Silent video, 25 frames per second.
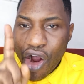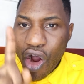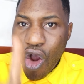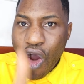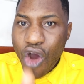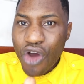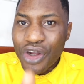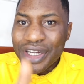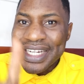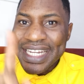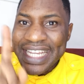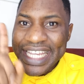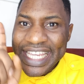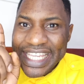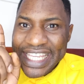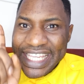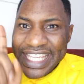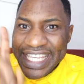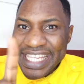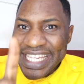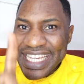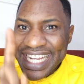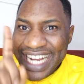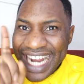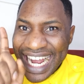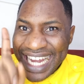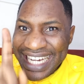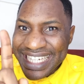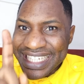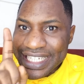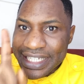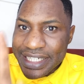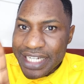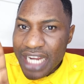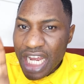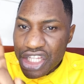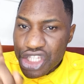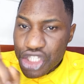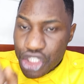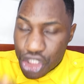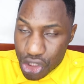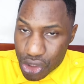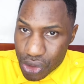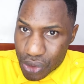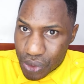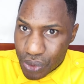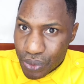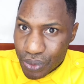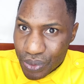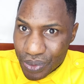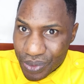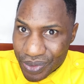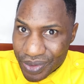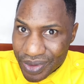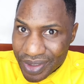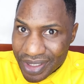on eCandidature.